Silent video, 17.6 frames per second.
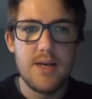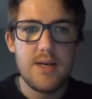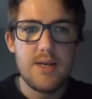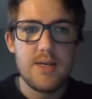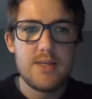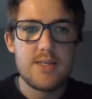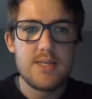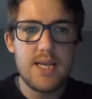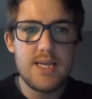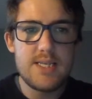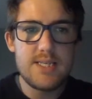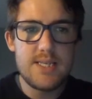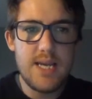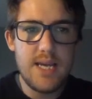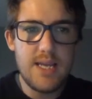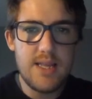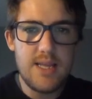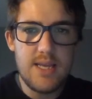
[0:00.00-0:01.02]
So let's
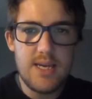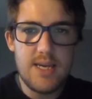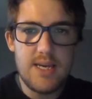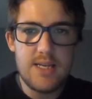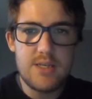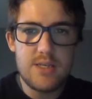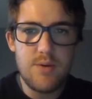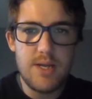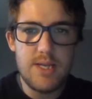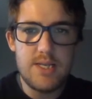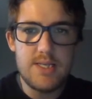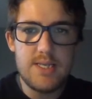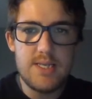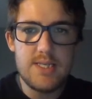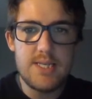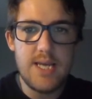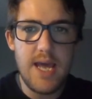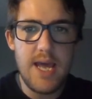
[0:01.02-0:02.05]
take the year
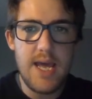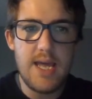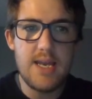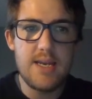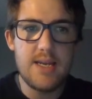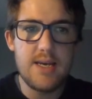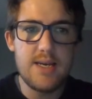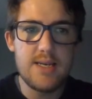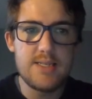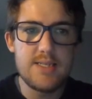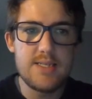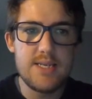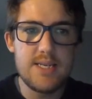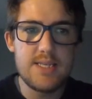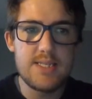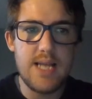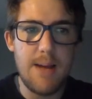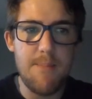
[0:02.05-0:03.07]
2010 as an
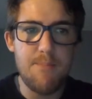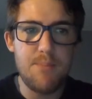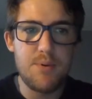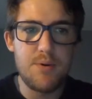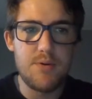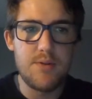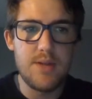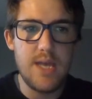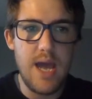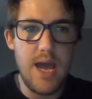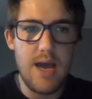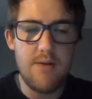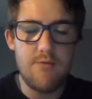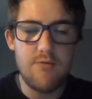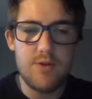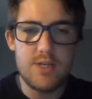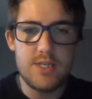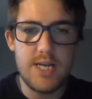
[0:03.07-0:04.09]
example. The
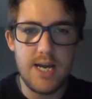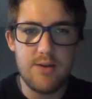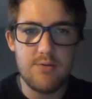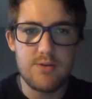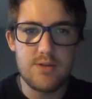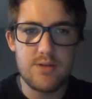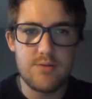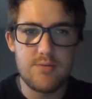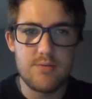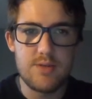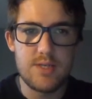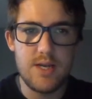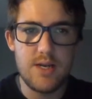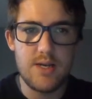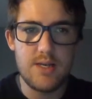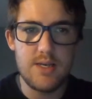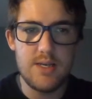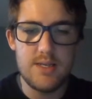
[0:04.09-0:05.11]
average household
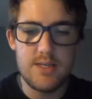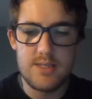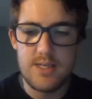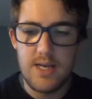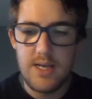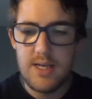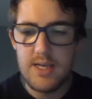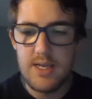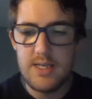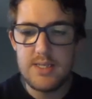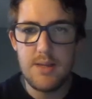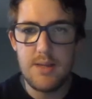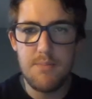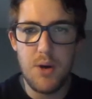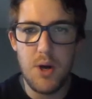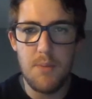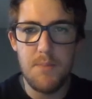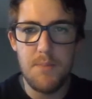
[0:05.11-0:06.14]
size is the
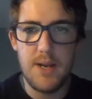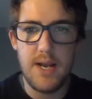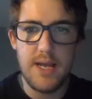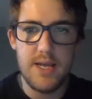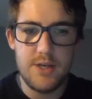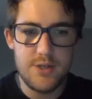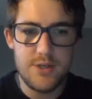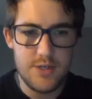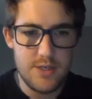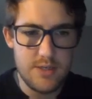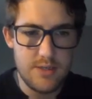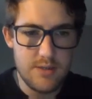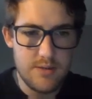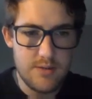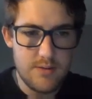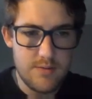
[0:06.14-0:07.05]
population,